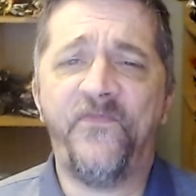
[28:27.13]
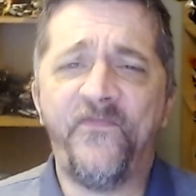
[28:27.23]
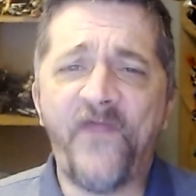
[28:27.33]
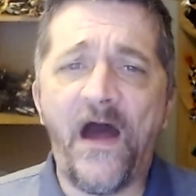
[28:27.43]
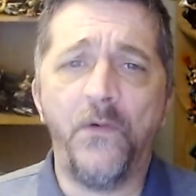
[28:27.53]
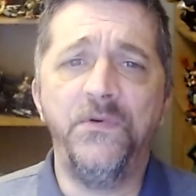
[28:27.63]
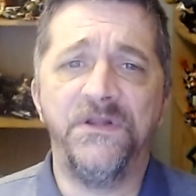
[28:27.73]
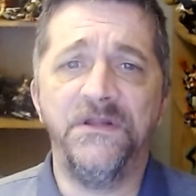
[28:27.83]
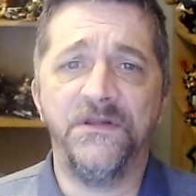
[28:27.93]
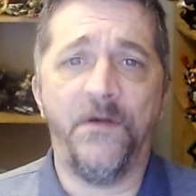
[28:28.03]

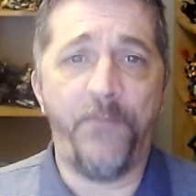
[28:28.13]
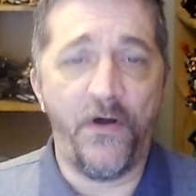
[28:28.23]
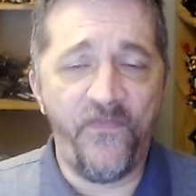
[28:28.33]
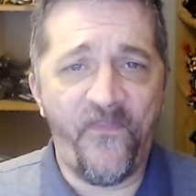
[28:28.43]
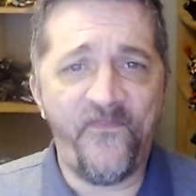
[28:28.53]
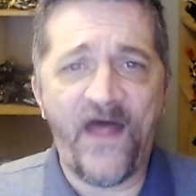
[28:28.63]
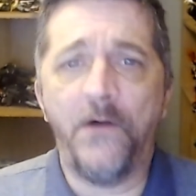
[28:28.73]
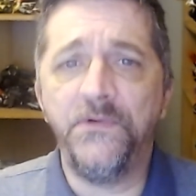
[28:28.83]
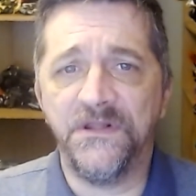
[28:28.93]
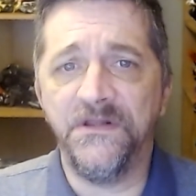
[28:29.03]
thousands upon
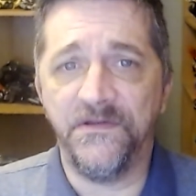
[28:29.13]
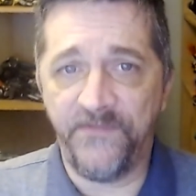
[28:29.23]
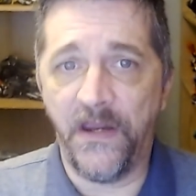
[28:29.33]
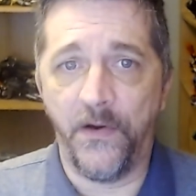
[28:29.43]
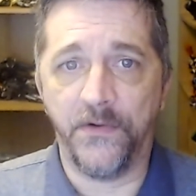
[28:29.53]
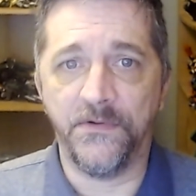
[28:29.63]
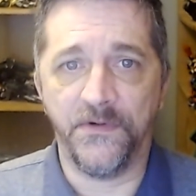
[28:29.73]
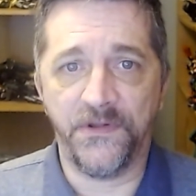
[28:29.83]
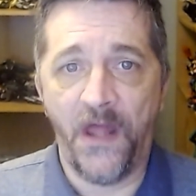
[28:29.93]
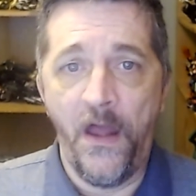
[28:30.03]
thousands of
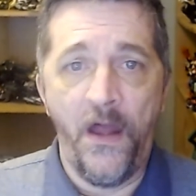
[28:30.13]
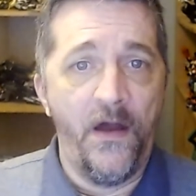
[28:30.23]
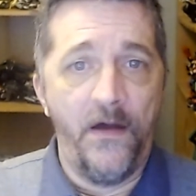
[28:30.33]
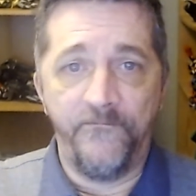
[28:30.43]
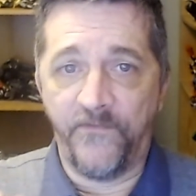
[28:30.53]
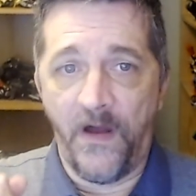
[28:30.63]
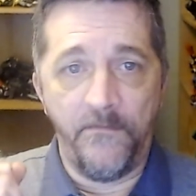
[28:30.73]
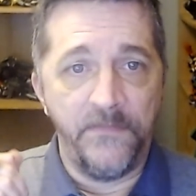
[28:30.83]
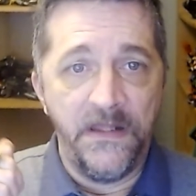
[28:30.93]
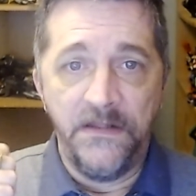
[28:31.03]
characters from
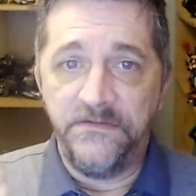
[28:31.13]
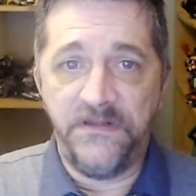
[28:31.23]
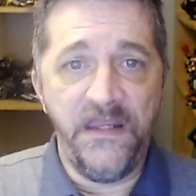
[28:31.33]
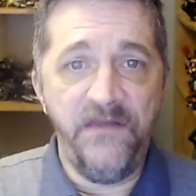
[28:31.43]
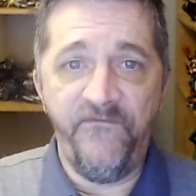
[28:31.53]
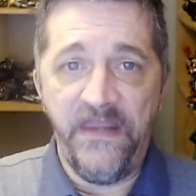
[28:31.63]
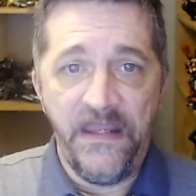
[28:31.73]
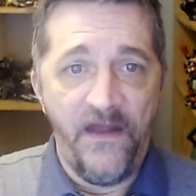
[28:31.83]
TV,